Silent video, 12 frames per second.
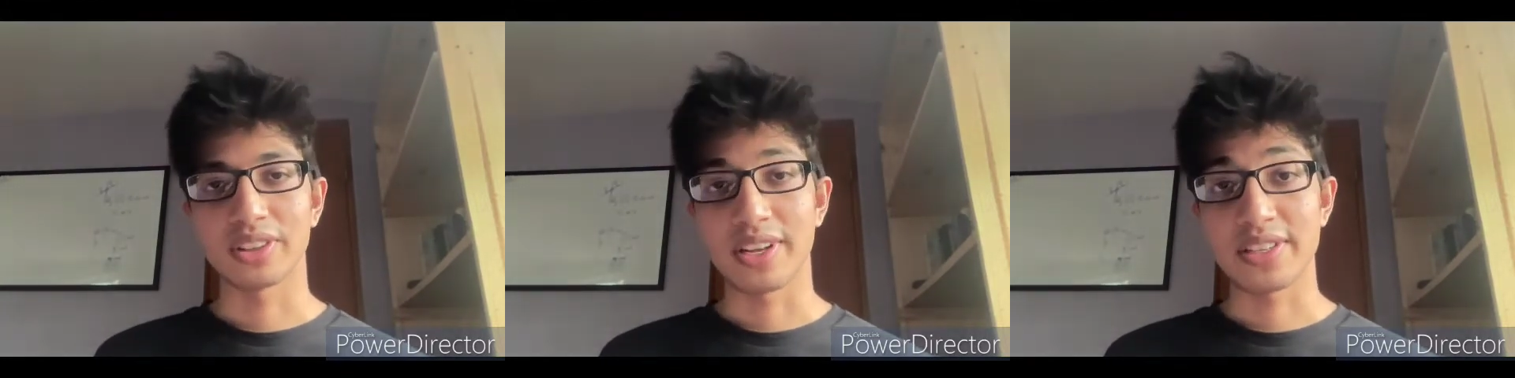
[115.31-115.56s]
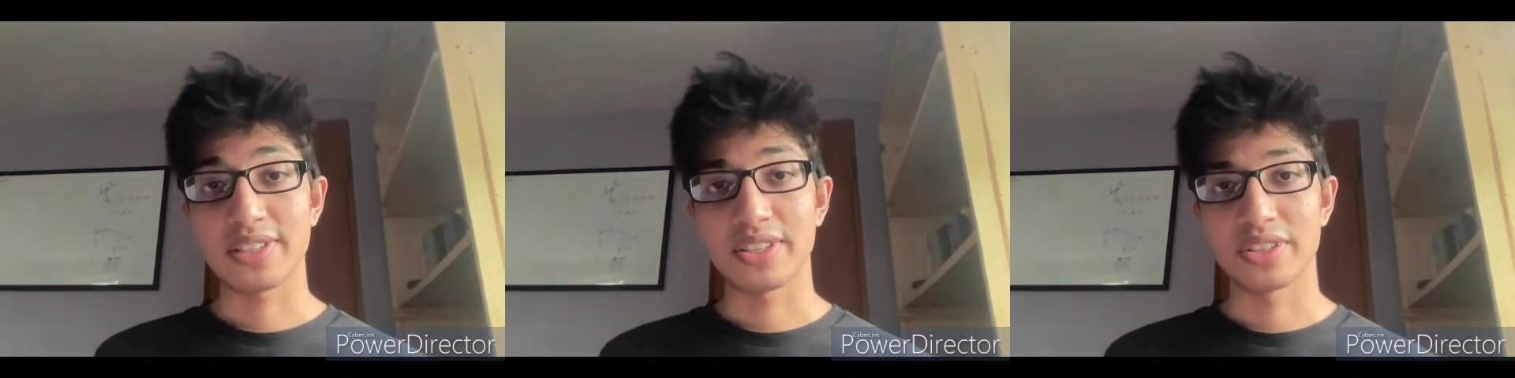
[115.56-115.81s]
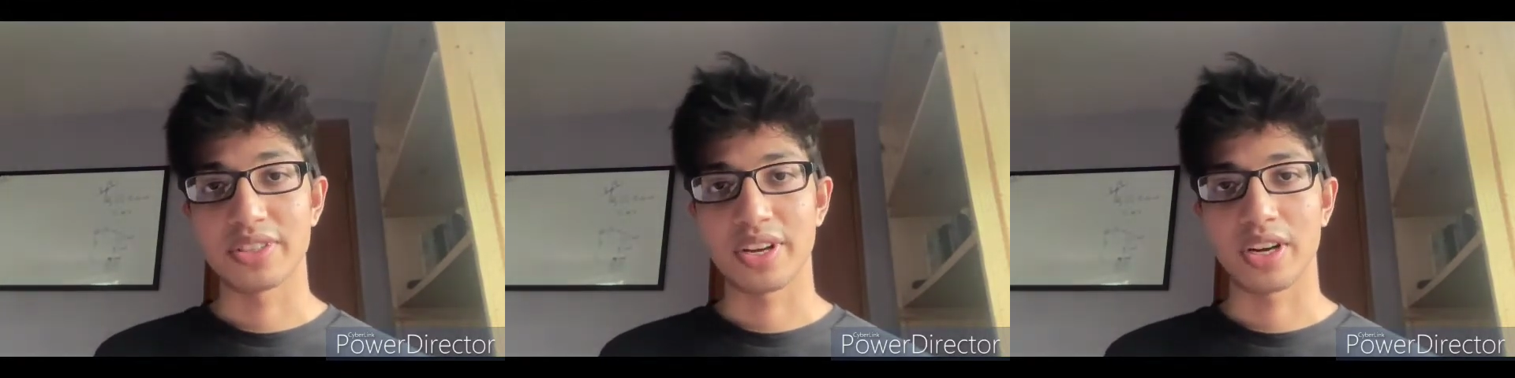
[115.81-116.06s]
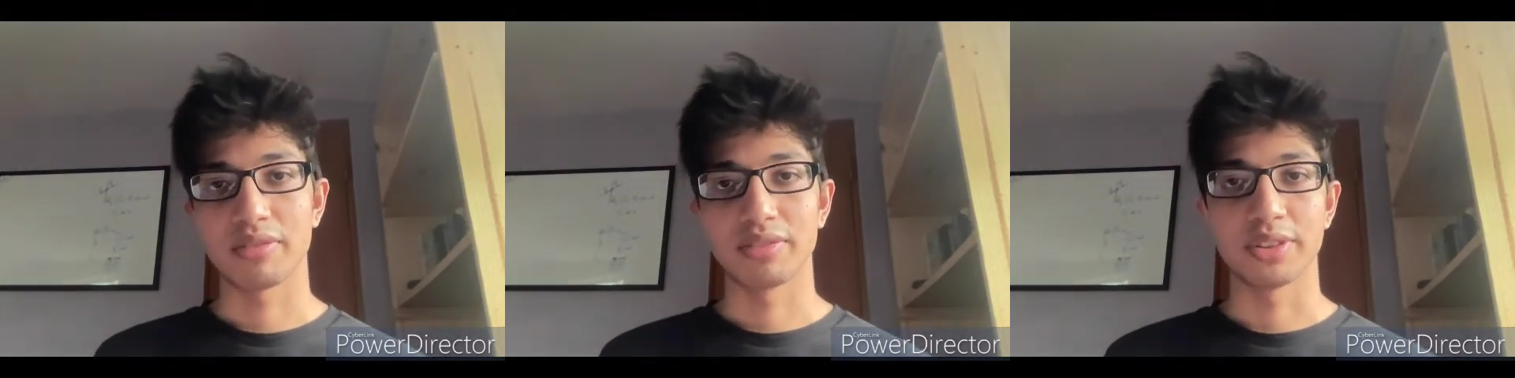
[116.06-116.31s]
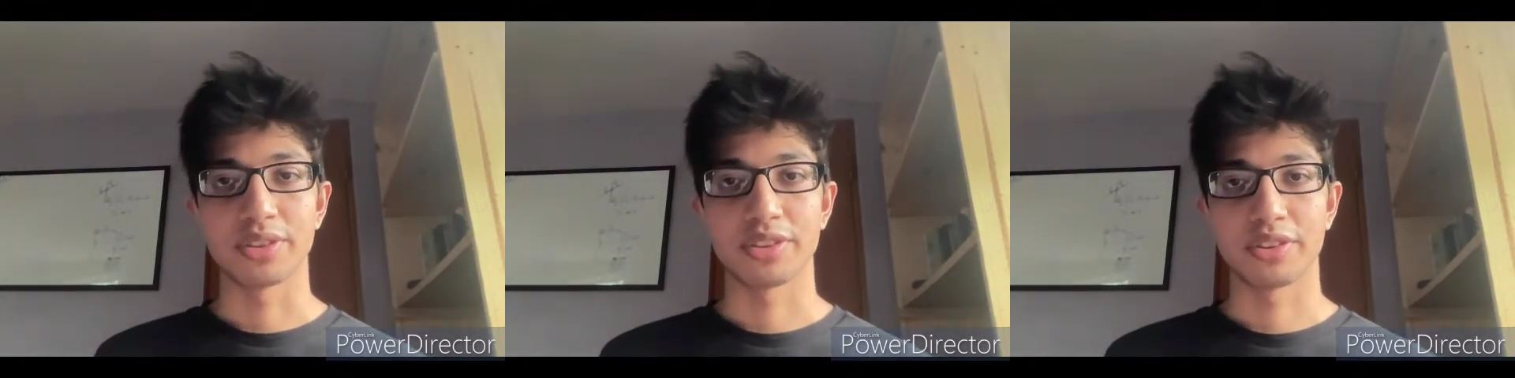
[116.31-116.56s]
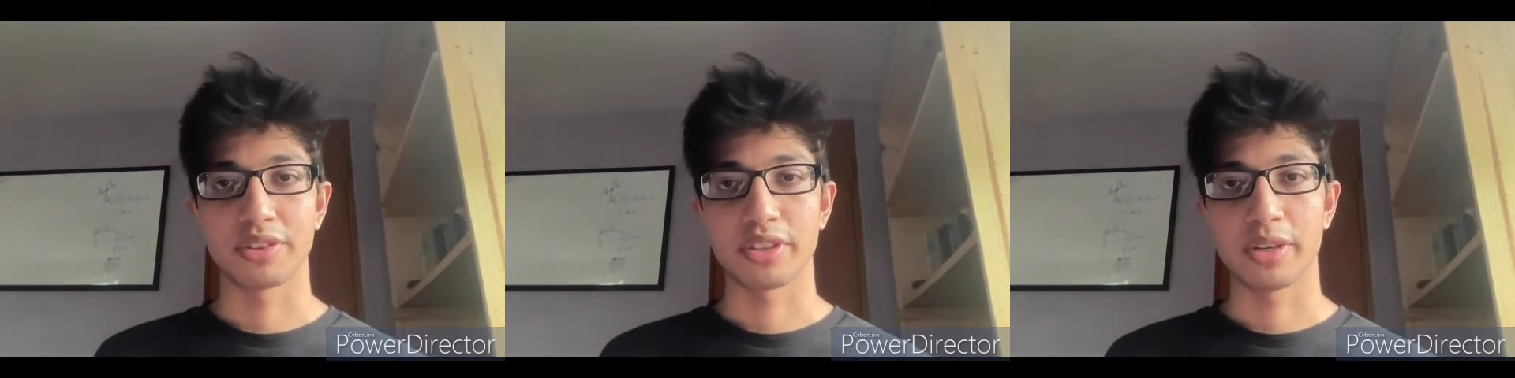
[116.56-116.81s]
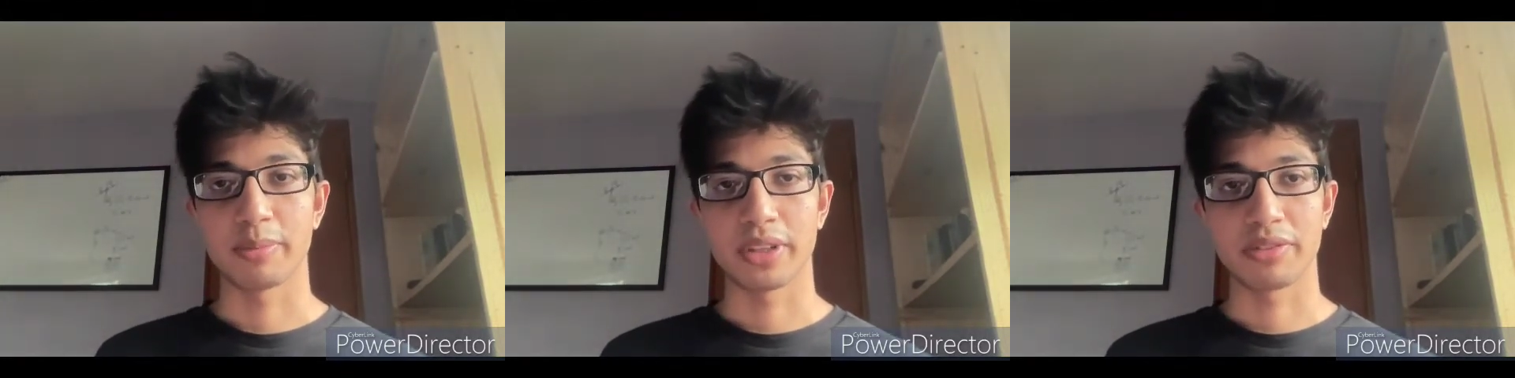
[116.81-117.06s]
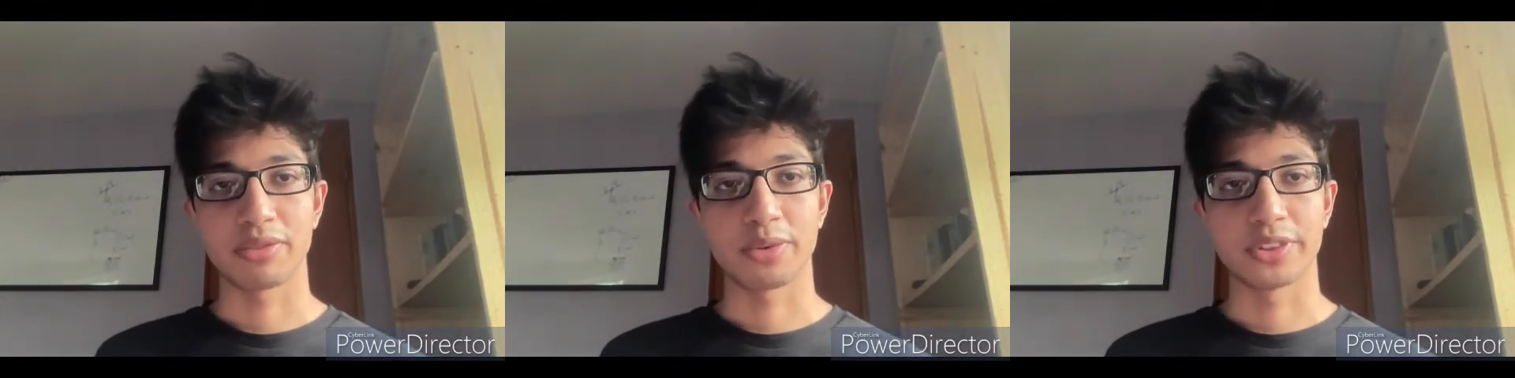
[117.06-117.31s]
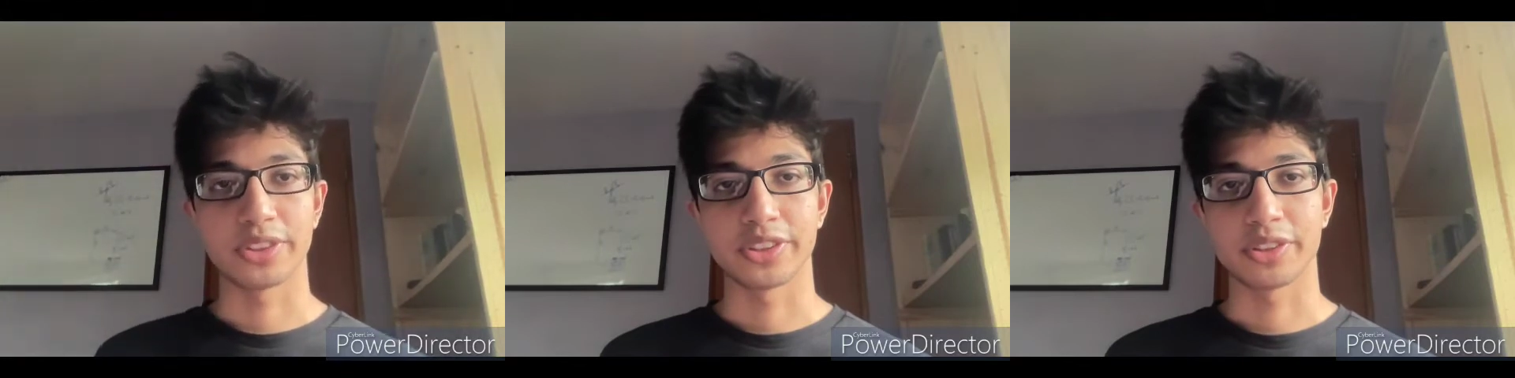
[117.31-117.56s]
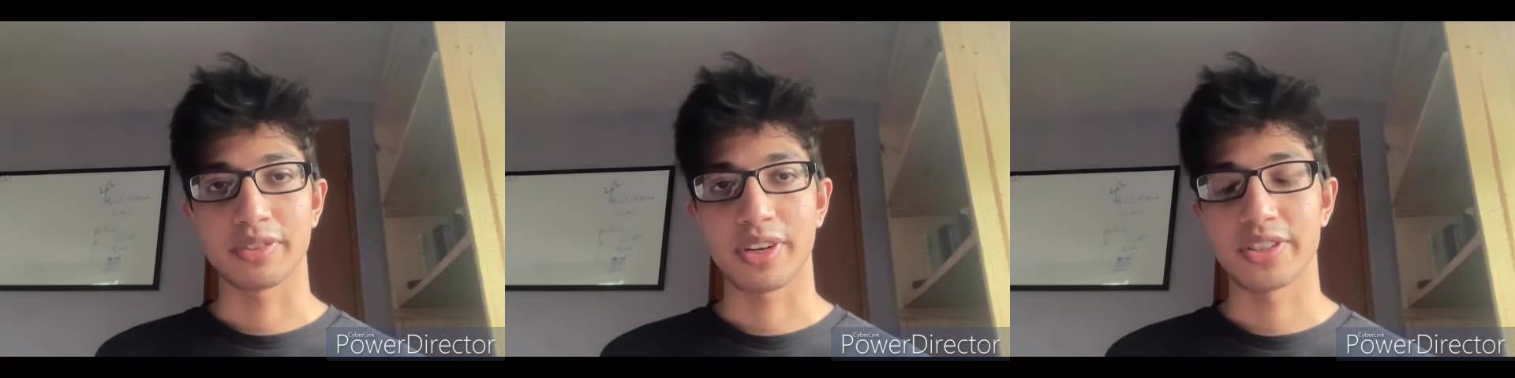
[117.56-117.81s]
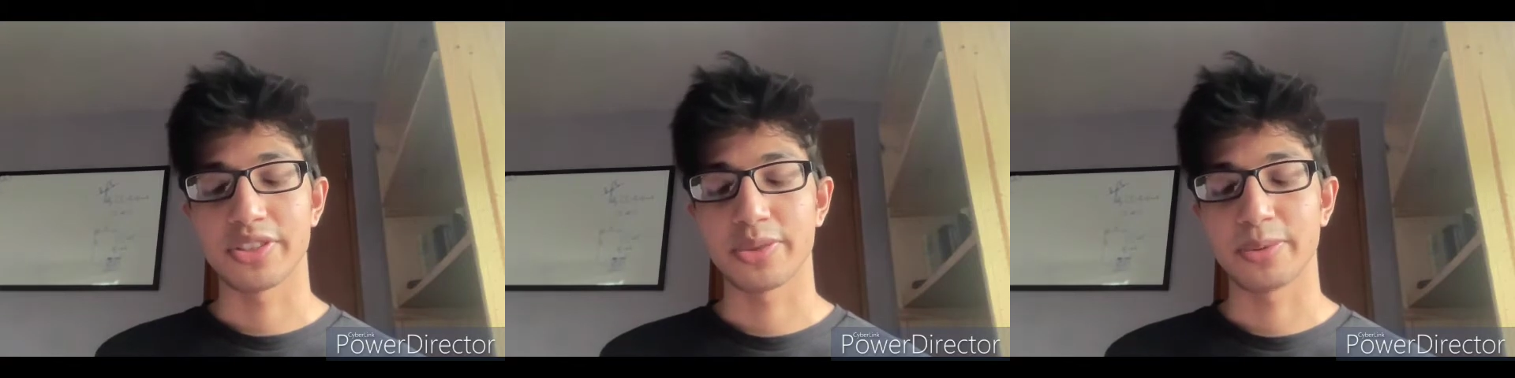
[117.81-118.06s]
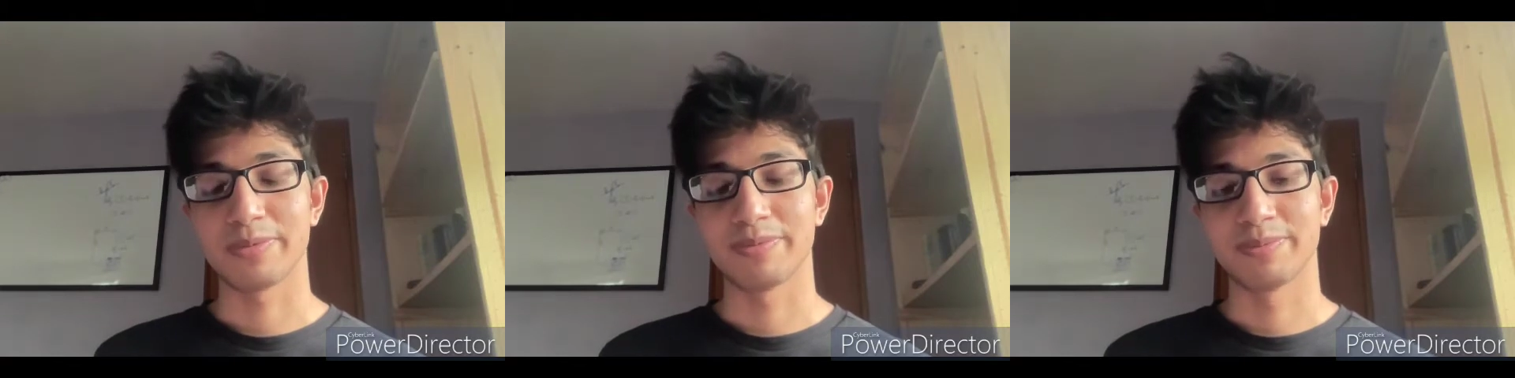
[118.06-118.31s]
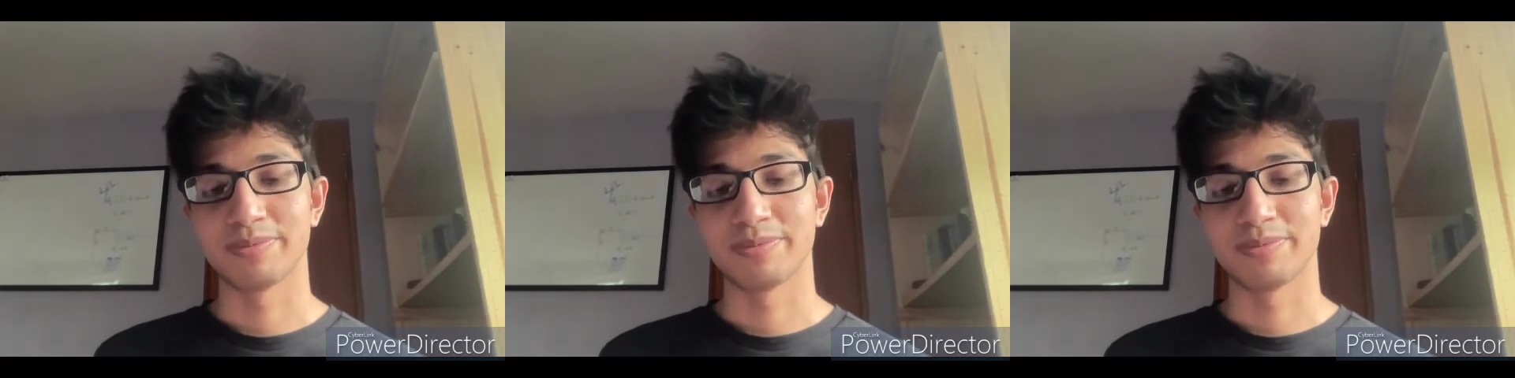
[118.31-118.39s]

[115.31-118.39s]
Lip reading: lessons that I've learned throughout my 4 years of high school.